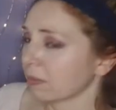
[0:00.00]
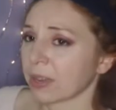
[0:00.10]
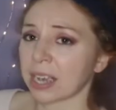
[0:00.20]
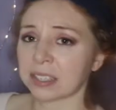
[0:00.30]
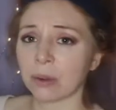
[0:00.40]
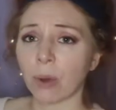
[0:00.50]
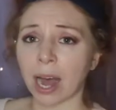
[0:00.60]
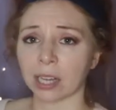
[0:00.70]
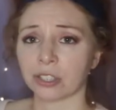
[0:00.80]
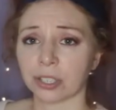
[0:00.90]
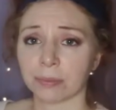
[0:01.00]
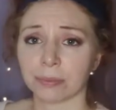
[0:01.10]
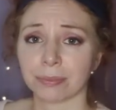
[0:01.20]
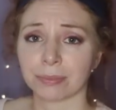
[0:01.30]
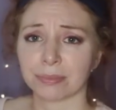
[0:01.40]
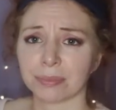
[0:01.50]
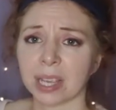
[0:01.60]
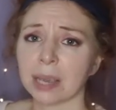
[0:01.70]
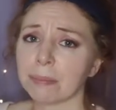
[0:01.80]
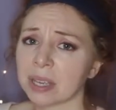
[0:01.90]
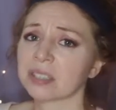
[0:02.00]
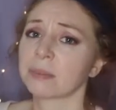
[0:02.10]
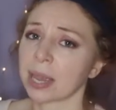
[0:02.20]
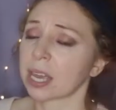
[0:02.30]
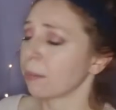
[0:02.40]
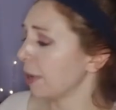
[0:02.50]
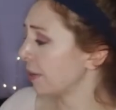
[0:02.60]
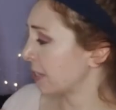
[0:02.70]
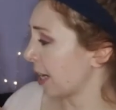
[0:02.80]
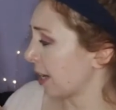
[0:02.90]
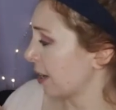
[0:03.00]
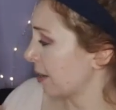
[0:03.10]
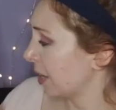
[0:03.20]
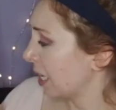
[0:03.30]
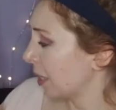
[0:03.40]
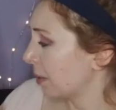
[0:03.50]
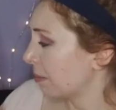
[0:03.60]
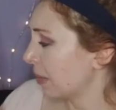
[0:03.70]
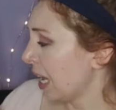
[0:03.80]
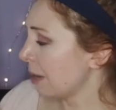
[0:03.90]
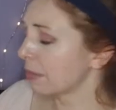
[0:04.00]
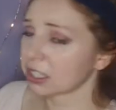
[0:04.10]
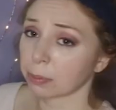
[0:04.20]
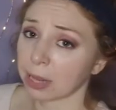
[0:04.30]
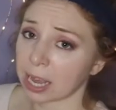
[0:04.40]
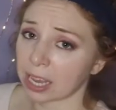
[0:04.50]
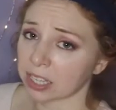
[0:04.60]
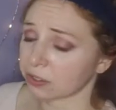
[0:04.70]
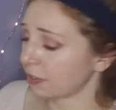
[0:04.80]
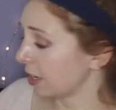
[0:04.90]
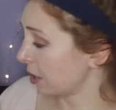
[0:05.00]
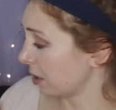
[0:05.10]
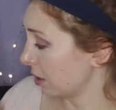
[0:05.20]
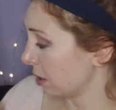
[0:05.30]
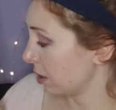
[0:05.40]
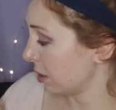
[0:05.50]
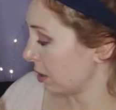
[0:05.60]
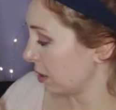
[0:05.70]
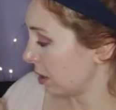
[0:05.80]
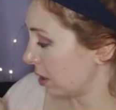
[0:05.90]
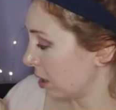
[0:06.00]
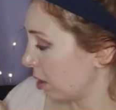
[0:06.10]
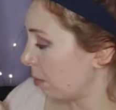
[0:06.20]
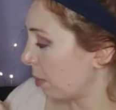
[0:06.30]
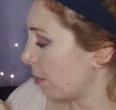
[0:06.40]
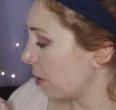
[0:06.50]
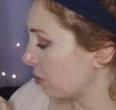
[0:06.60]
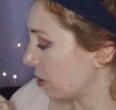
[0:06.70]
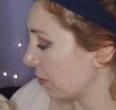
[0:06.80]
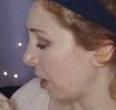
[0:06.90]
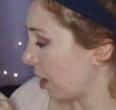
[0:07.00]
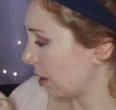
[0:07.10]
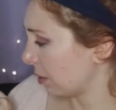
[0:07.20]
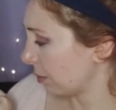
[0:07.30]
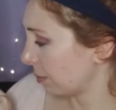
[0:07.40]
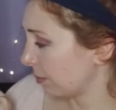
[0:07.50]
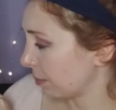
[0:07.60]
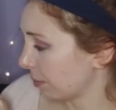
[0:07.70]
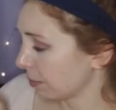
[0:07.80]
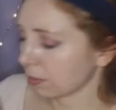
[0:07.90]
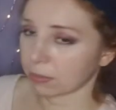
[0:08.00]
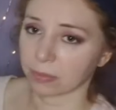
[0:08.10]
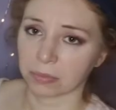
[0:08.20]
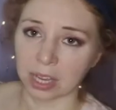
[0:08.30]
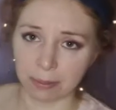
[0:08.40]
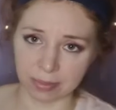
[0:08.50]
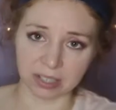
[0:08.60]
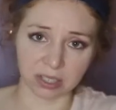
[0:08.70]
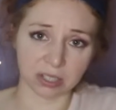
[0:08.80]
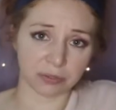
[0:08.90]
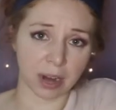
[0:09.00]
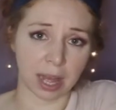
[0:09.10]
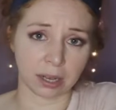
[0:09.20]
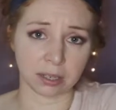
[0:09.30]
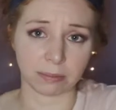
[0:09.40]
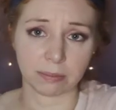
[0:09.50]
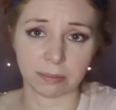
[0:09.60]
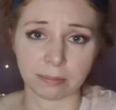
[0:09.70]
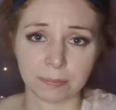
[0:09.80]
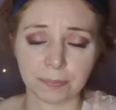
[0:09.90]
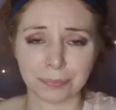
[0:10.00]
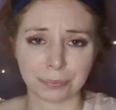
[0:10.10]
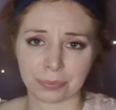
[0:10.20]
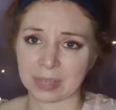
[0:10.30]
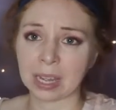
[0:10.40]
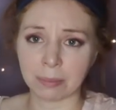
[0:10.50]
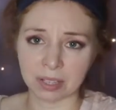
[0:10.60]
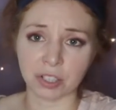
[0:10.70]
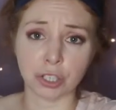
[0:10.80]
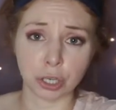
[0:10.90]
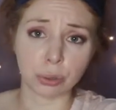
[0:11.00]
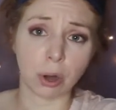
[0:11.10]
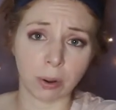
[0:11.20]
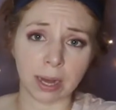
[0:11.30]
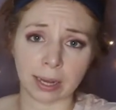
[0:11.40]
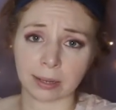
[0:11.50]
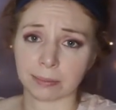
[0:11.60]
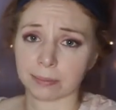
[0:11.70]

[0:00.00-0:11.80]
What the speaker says: As he watched, he missed making music. He missed playing his fiddle. But most of all, he missed his friend. He misses Hugo, huh?